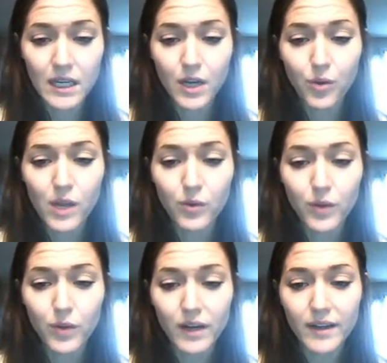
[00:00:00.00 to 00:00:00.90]
Queen would
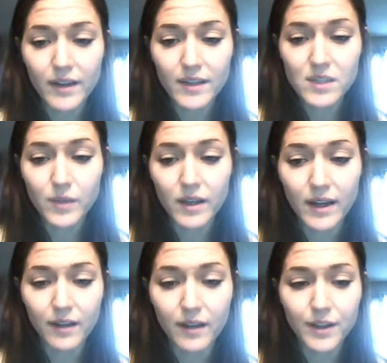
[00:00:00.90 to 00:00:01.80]
walk next to me and
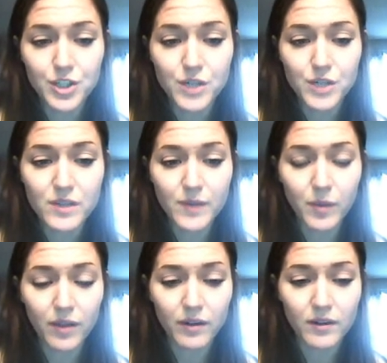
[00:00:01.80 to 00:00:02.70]
act like she was my
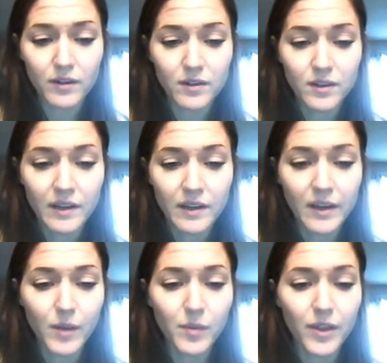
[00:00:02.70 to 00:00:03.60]
mother, and
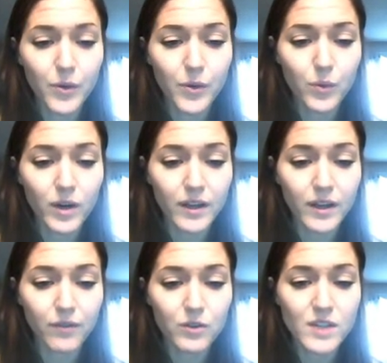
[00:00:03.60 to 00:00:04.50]
my mother would walk a
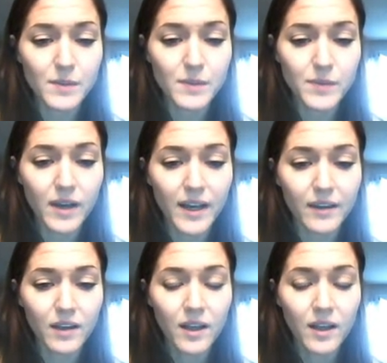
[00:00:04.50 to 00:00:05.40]
few steps behind,
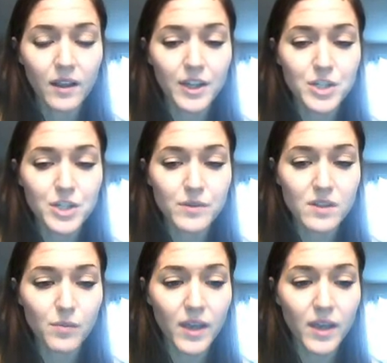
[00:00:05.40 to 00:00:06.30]
like she was the
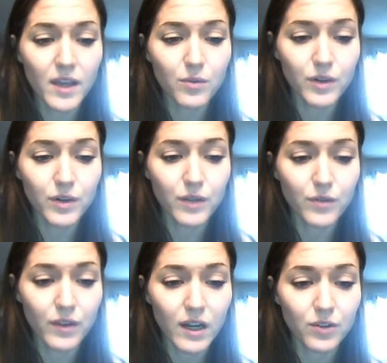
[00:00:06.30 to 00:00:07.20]
maid working for
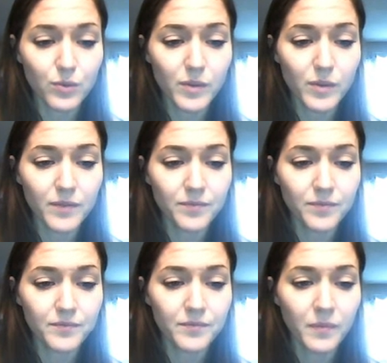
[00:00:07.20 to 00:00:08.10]
the colored woman.
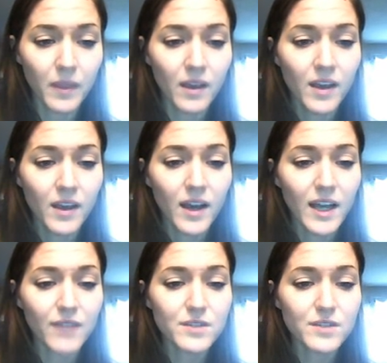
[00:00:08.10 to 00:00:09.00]
I
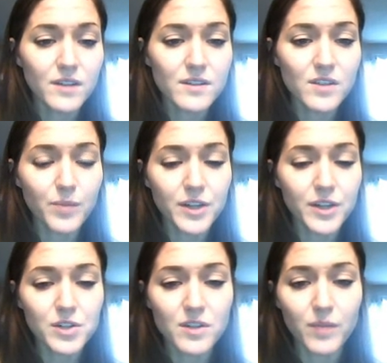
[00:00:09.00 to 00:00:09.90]
have dozens of
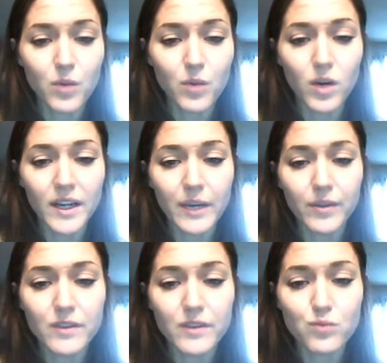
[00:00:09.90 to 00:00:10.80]
pictures of me walking
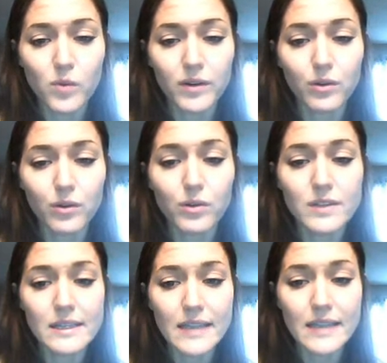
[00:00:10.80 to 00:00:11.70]
with this woman who looks
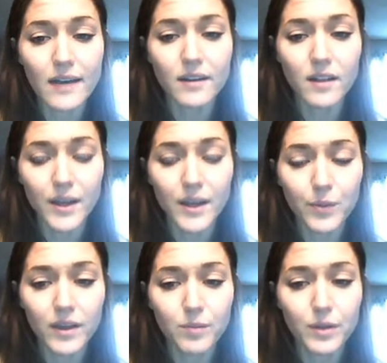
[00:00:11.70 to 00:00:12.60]
exactly like
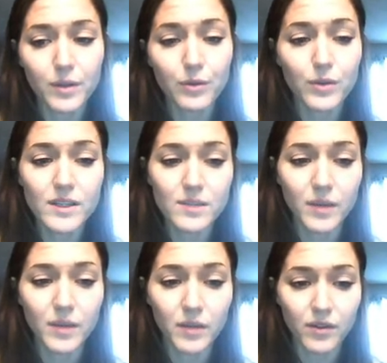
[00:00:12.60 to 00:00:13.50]
me, but who isn't
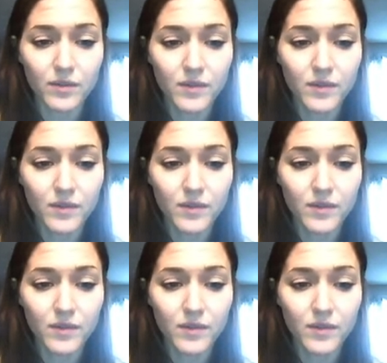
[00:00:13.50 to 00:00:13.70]
my mother.